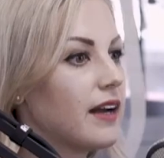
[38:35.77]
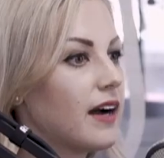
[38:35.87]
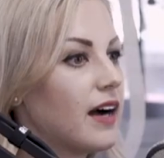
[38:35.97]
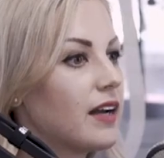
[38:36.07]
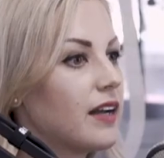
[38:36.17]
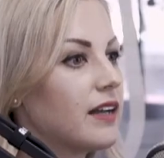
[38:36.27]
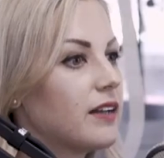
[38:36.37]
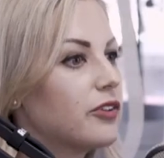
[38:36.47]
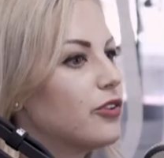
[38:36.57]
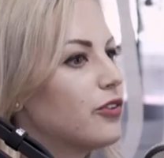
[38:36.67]

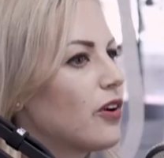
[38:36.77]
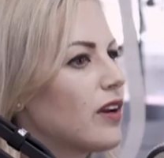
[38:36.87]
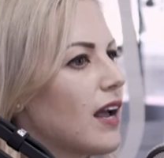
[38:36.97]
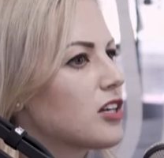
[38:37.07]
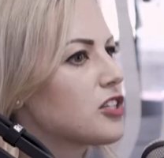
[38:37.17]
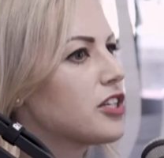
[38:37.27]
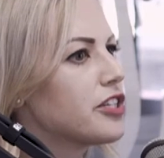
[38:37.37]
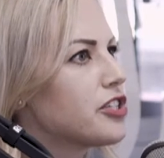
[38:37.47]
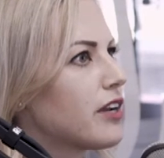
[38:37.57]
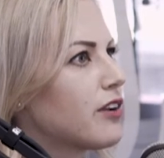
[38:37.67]
I do not actually
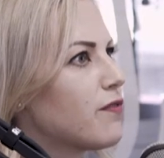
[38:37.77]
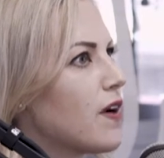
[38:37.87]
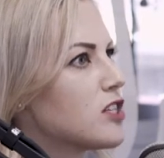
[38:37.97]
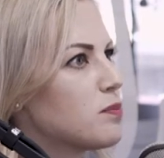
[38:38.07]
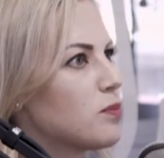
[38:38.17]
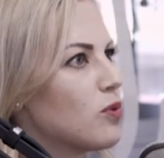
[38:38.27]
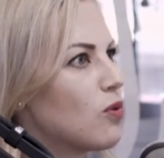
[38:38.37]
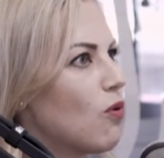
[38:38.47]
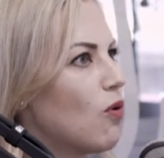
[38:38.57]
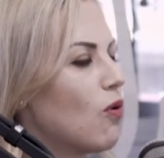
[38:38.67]
check Facebook
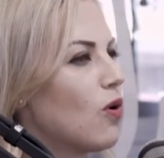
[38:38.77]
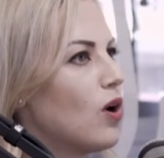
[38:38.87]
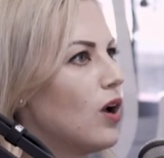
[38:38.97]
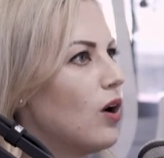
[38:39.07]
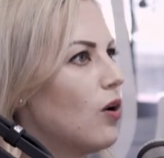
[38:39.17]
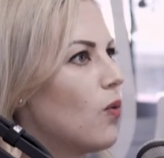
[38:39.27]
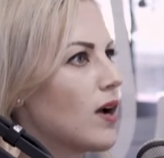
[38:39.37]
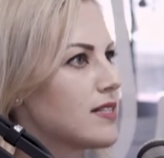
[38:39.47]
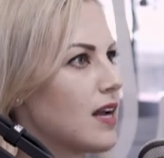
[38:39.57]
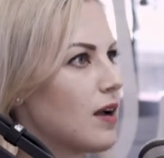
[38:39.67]
or
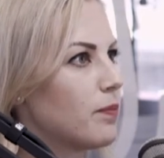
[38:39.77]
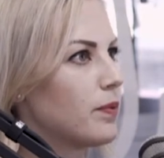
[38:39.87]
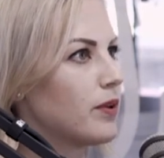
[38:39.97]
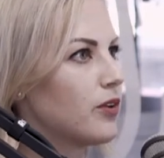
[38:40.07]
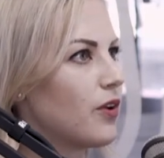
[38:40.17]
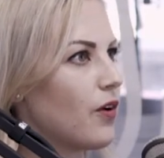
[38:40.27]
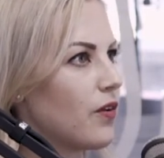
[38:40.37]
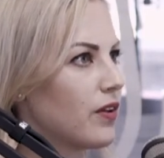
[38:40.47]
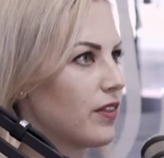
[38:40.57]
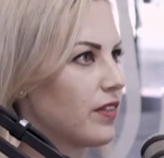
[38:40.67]
WhatsApp.
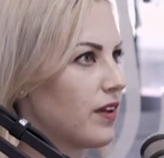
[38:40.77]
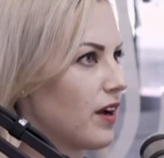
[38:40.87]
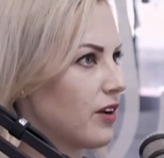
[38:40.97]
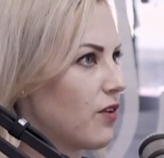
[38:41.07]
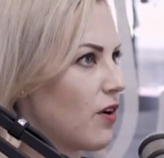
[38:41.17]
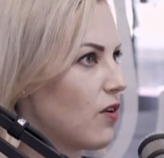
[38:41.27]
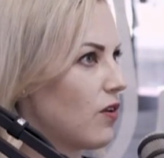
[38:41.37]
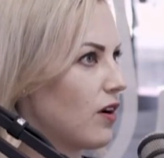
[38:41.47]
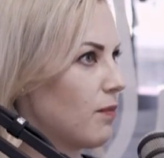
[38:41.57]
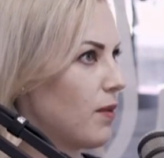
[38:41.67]
I don't know
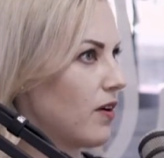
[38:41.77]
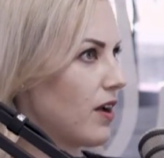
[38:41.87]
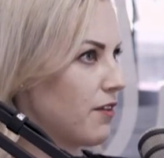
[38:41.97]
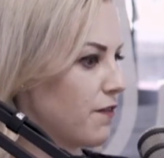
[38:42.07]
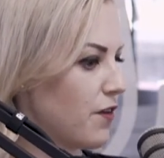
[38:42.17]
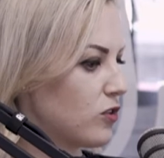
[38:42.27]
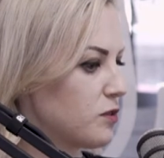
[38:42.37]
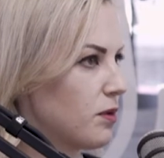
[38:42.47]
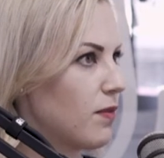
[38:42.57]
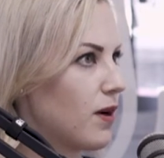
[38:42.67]
about other phones,
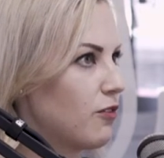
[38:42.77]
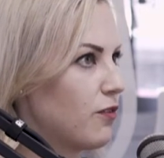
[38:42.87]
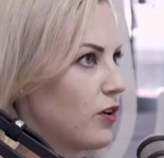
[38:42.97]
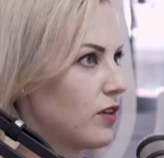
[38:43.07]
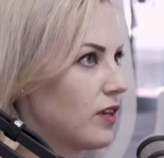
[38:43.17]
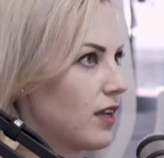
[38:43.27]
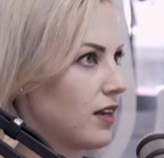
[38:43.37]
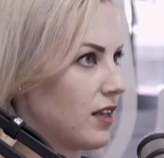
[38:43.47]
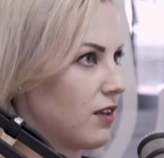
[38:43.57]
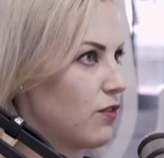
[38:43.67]
but my phone
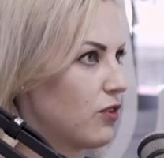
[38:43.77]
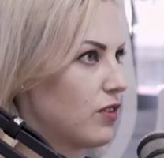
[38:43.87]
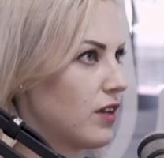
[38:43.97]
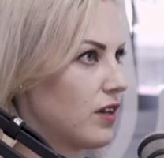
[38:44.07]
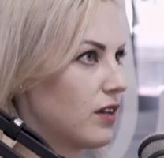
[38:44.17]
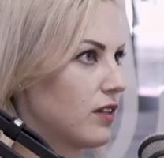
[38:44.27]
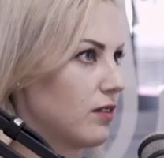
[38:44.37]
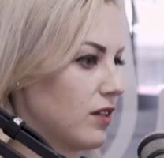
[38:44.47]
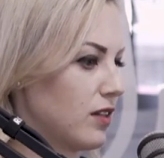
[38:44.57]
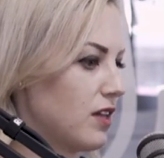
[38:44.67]
can give you a
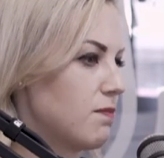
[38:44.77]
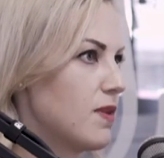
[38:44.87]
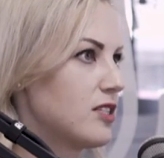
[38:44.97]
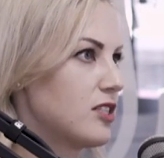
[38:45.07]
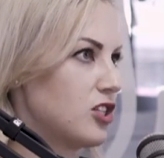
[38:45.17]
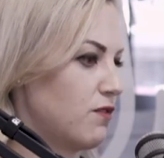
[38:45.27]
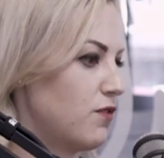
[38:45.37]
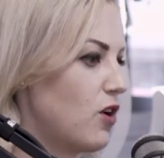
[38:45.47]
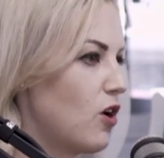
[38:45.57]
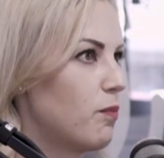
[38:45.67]
message if
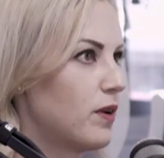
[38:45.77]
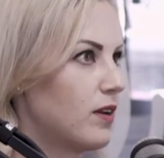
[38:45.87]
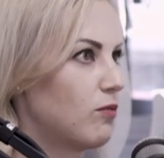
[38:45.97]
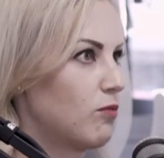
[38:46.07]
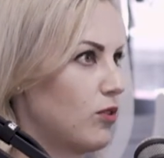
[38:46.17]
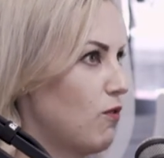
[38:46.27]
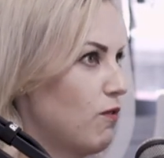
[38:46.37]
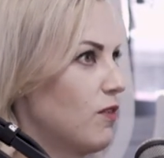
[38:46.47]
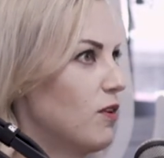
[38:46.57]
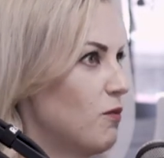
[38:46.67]
you open it with
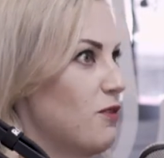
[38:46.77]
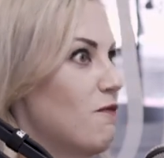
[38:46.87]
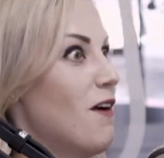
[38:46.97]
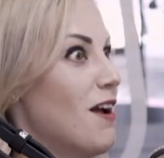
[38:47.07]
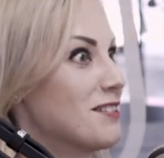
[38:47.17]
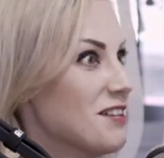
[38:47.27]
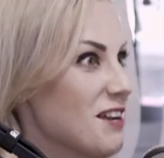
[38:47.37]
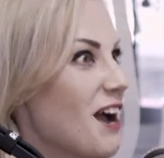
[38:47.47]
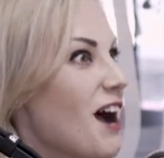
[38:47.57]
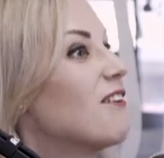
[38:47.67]
your face.
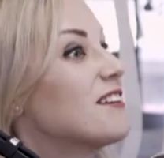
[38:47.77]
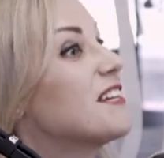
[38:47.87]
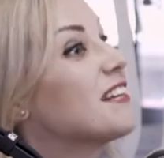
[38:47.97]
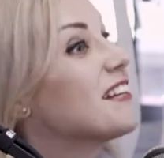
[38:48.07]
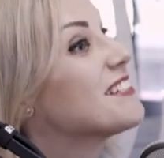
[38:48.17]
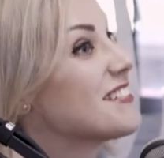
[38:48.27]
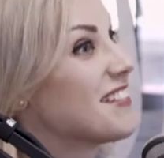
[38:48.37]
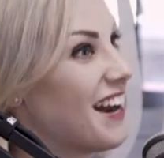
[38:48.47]
How ridiculous is that